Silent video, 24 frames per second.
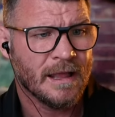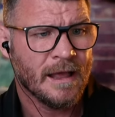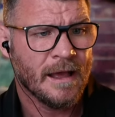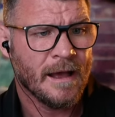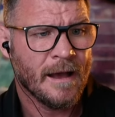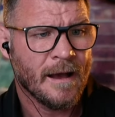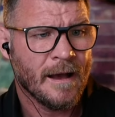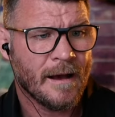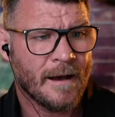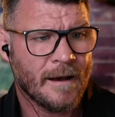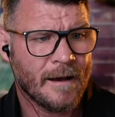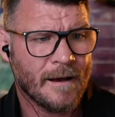
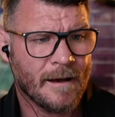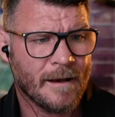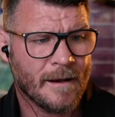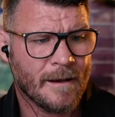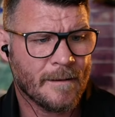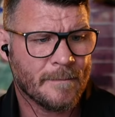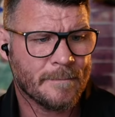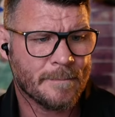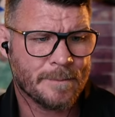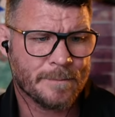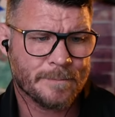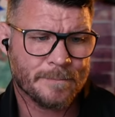
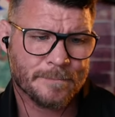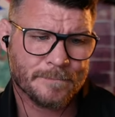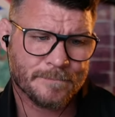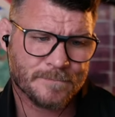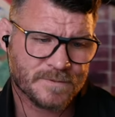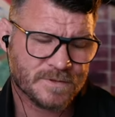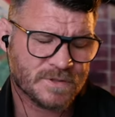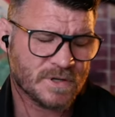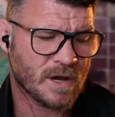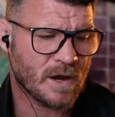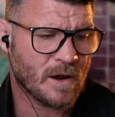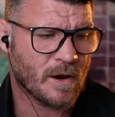Um,
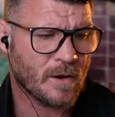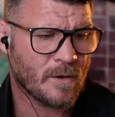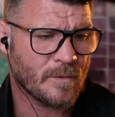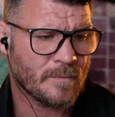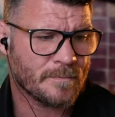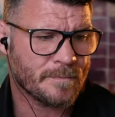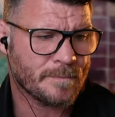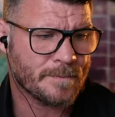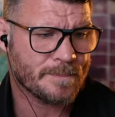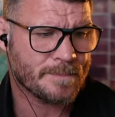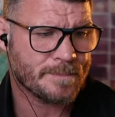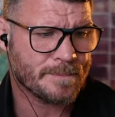
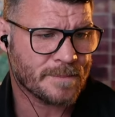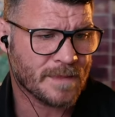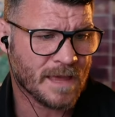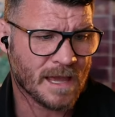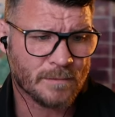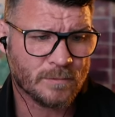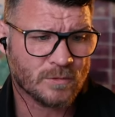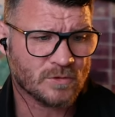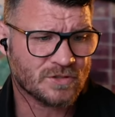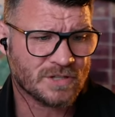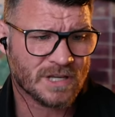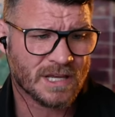so, yeah,
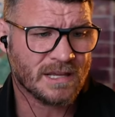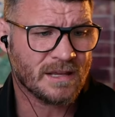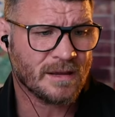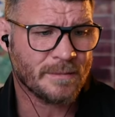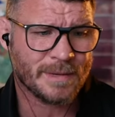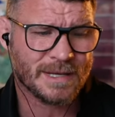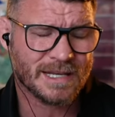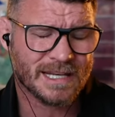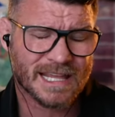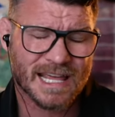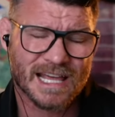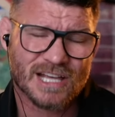we'll see. I
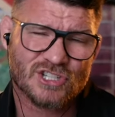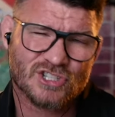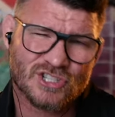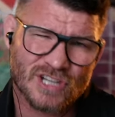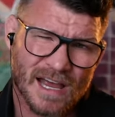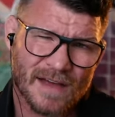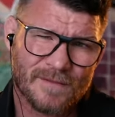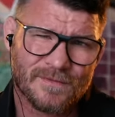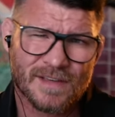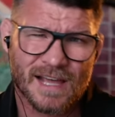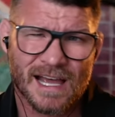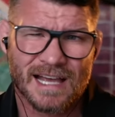mean, against
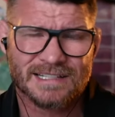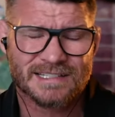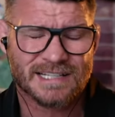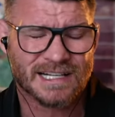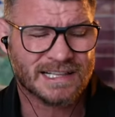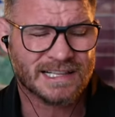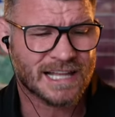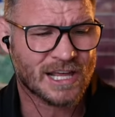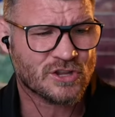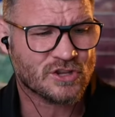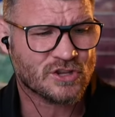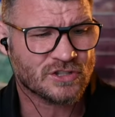Shavkat, it's a
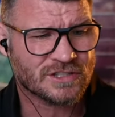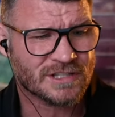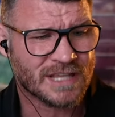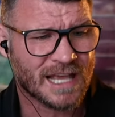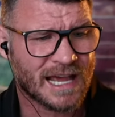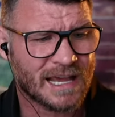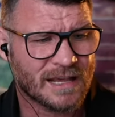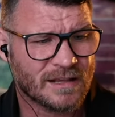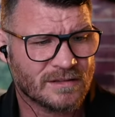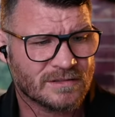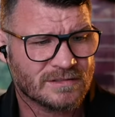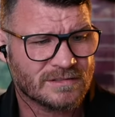clash of
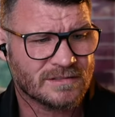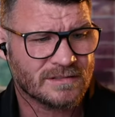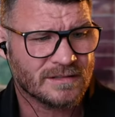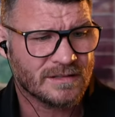styles.